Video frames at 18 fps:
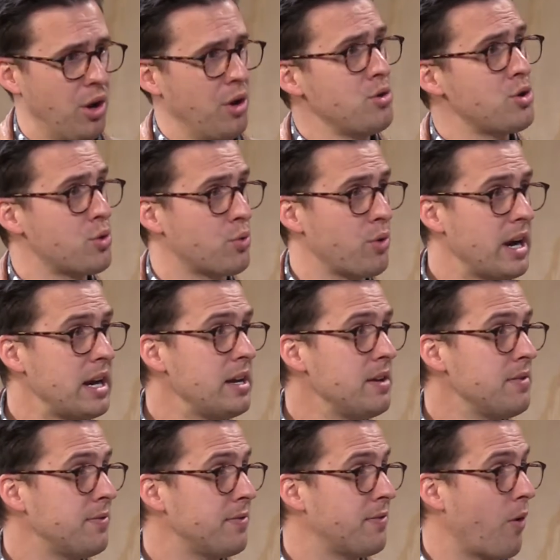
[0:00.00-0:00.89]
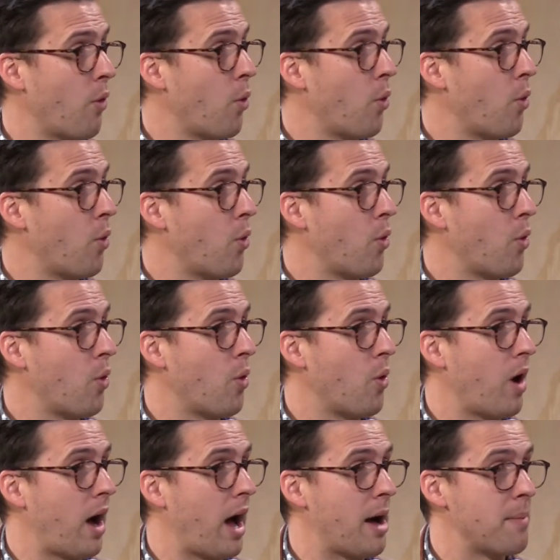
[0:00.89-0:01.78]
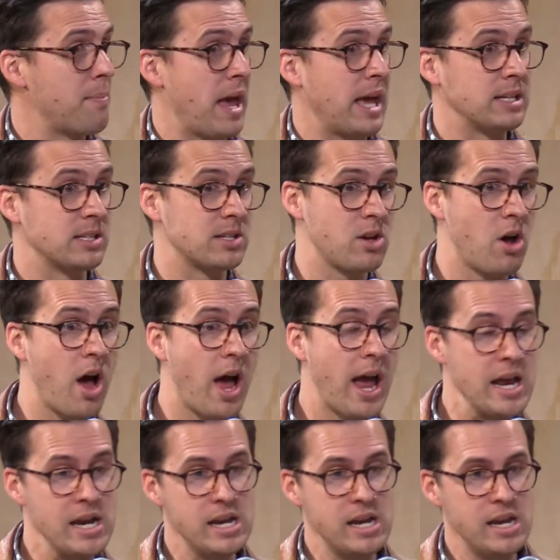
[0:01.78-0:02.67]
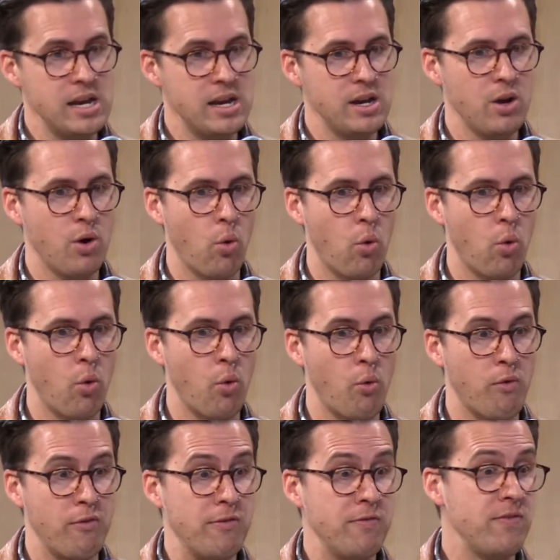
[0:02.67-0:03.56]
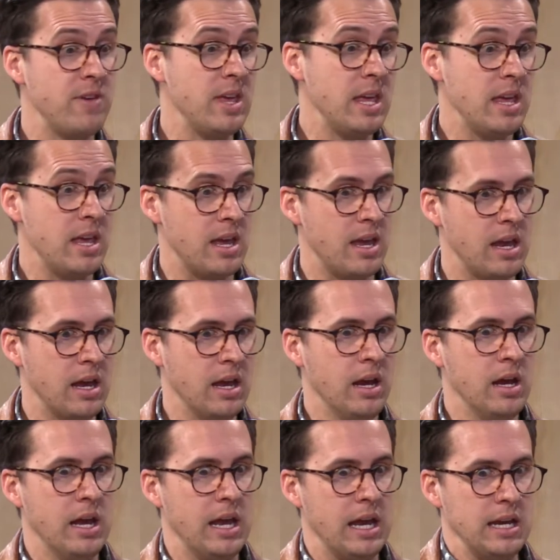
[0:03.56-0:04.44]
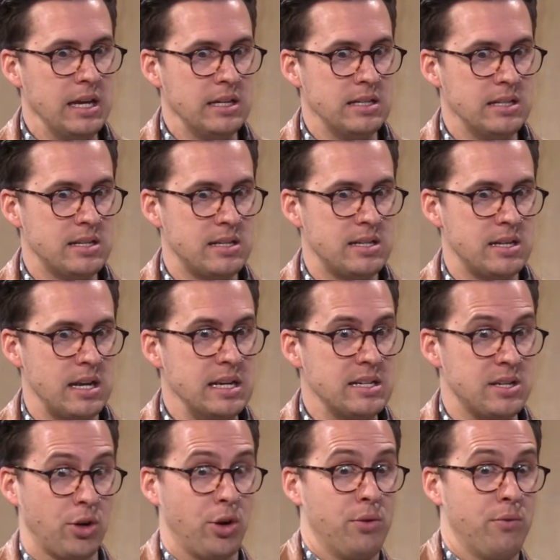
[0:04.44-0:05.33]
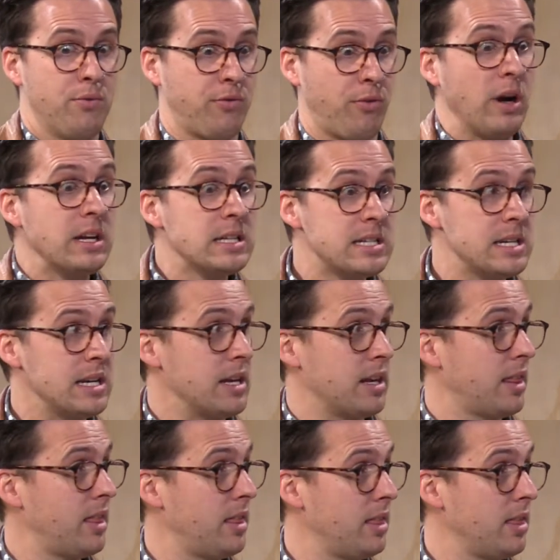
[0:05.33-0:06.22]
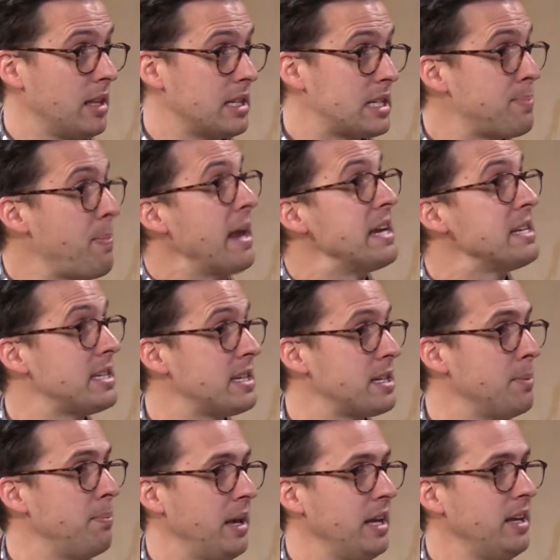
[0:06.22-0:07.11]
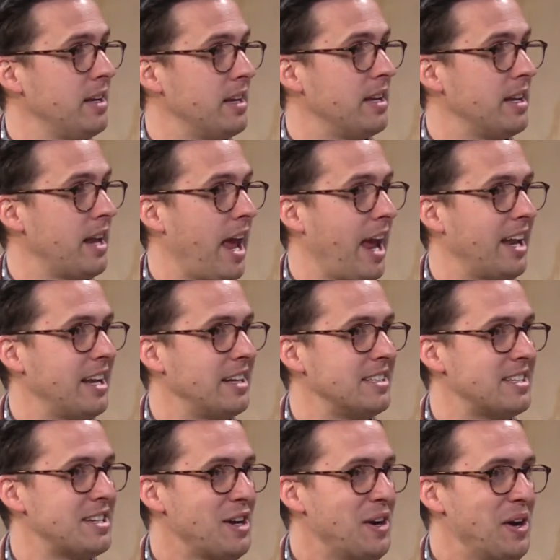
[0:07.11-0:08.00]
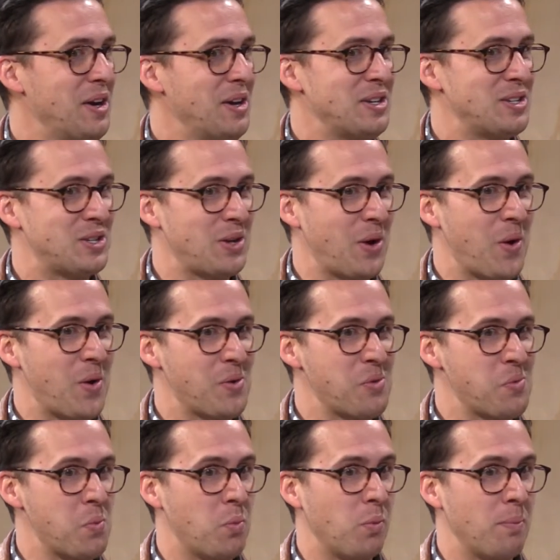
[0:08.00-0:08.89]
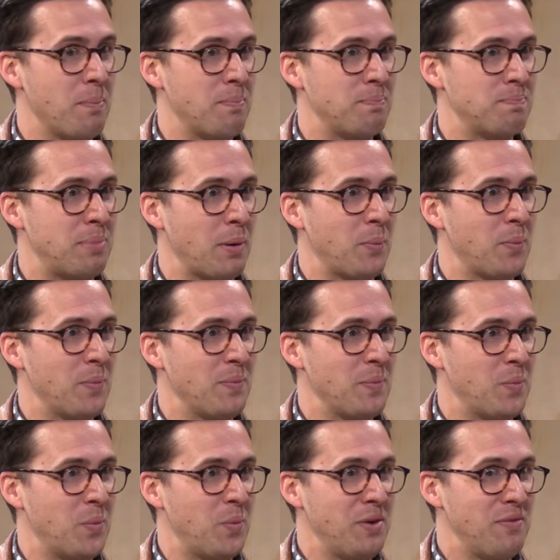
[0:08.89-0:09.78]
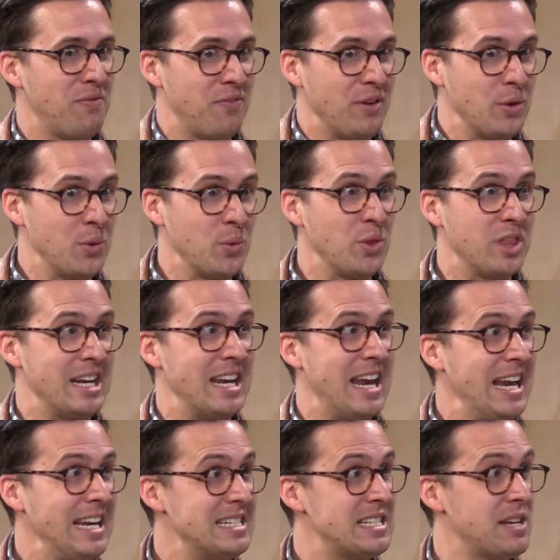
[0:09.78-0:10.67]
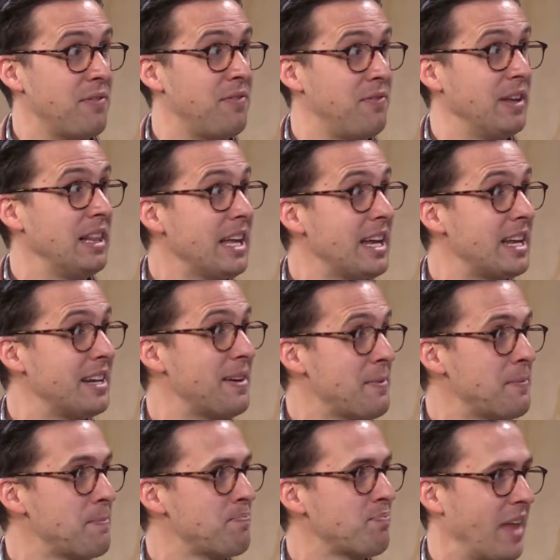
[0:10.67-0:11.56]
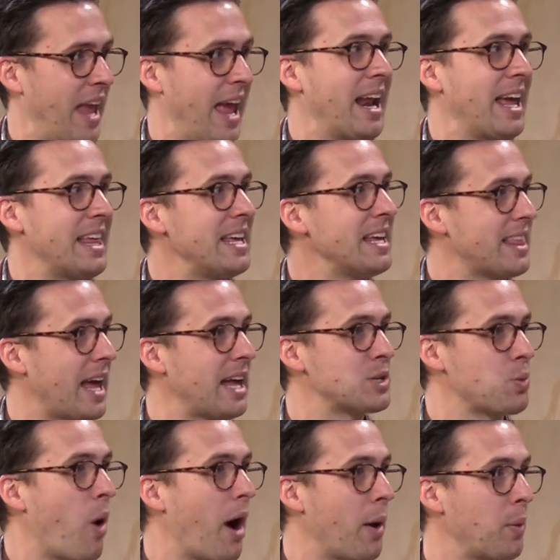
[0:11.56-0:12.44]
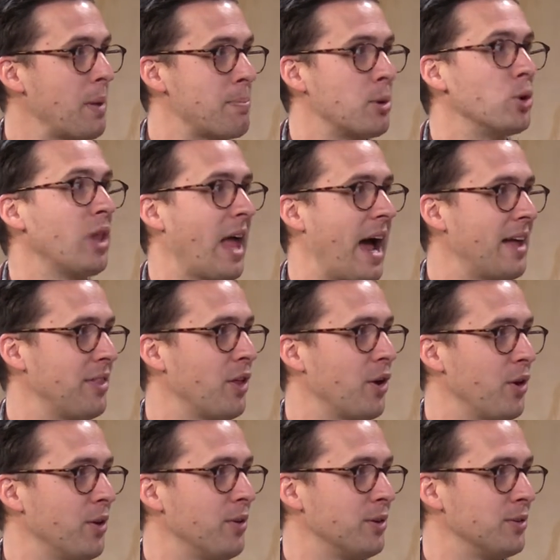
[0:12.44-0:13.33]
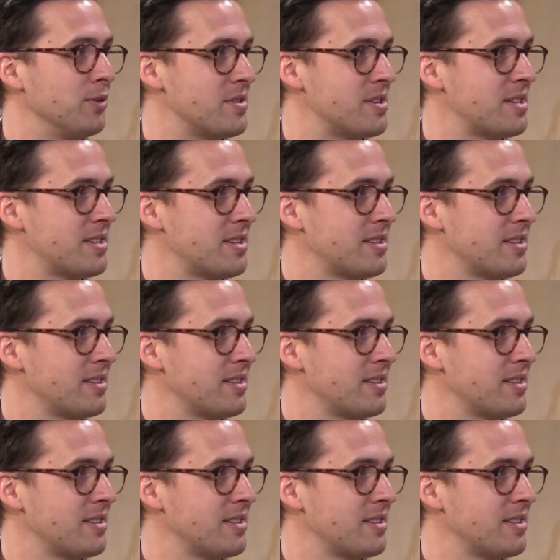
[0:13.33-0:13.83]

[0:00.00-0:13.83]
grief or anxiety or fear is a confronting space to be in. And so, but we feel the need to fill it. And I think that's why we pull out those